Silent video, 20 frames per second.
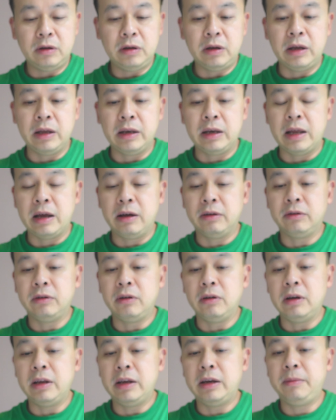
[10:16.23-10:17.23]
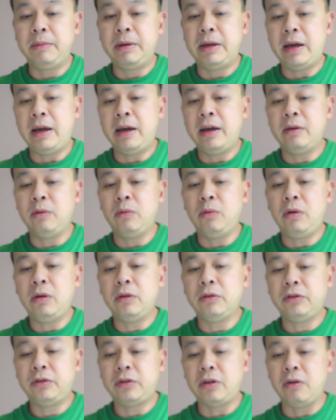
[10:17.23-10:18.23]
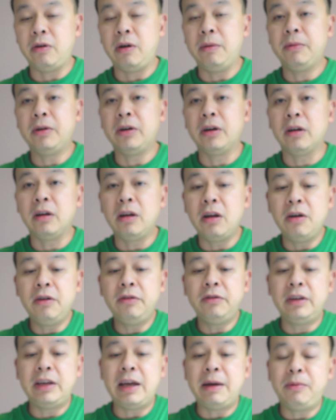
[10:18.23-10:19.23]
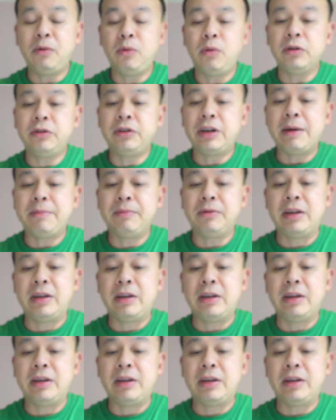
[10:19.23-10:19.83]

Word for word: And now it's not letting me add a watch. So I'm going to close the Apple Watch app.